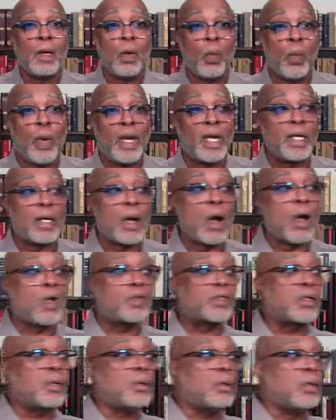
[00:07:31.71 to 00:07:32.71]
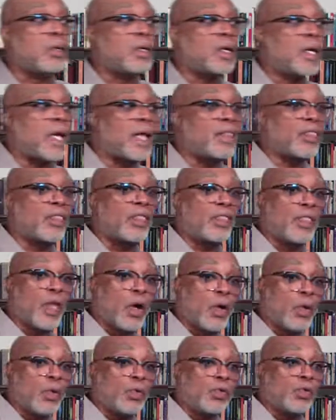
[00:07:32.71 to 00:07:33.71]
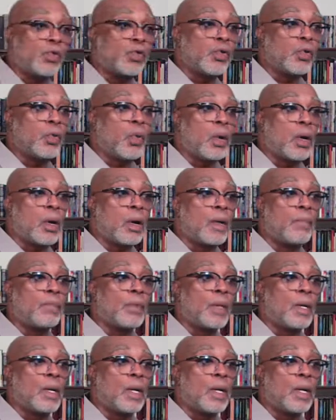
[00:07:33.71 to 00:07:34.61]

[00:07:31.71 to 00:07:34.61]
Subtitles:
We can also look at those who were